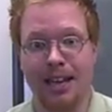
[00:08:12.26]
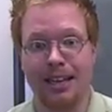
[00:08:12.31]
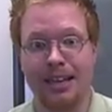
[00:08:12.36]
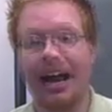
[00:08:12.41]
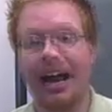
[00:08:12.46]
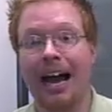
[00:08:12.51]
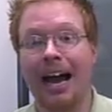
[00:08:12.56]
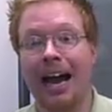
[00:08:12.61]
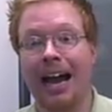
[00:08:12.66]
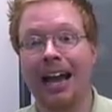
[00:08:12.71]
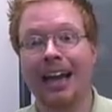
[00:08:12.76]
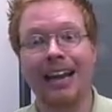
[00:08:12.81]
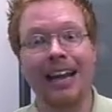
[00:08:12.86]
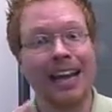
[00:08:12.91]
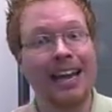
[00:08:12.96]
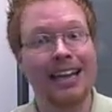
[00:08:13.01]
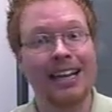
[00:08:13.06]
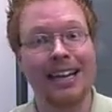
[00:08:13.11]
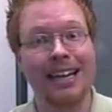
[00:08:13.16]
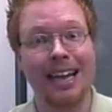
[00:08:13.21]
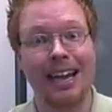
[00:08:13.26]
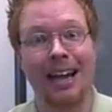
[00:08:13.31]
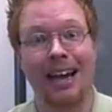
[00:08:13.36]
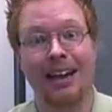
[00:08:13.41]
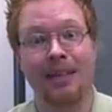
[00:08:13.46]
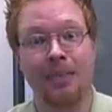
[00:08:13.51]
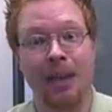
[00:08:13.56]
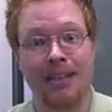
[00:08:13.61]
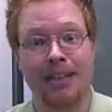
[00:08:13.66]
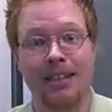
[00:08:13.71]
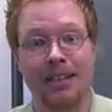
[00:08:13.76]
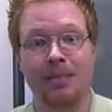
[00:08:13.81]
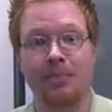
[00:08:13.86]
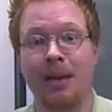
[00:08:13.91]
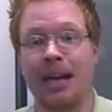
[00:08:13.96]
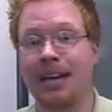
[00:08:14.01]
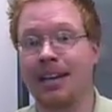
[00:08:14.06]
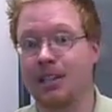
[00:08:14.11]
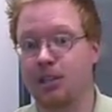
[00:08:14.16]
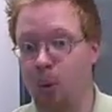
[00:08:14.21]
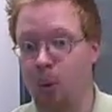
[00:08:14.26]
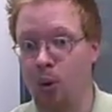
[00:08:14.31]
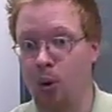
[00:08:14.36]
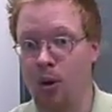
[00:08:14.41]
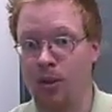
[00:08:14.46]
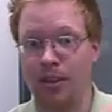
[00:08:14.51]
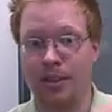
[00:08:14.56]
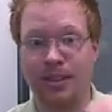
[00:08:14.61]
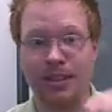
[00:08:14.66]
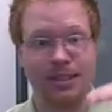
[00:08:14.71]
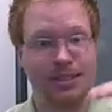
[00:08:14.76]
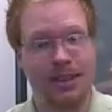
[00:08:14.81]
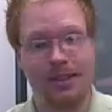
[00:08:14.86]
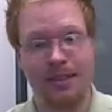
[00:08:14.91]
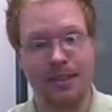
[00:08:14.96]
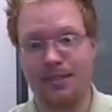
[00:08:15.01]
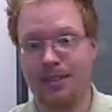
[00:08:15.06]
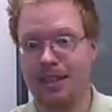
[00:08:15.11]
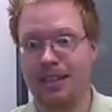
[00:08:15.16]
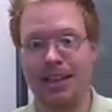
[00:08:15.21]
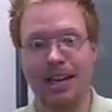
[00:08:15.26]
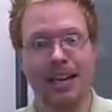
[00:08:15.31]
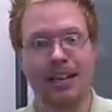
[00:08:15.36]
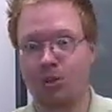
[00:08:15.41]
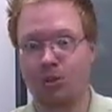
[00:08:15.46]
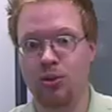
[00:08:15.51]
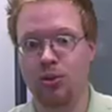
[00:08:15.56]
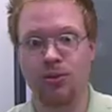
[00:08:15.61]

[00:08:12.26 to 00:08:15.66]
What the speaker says: 89. 89 back to the bank is more than the 78,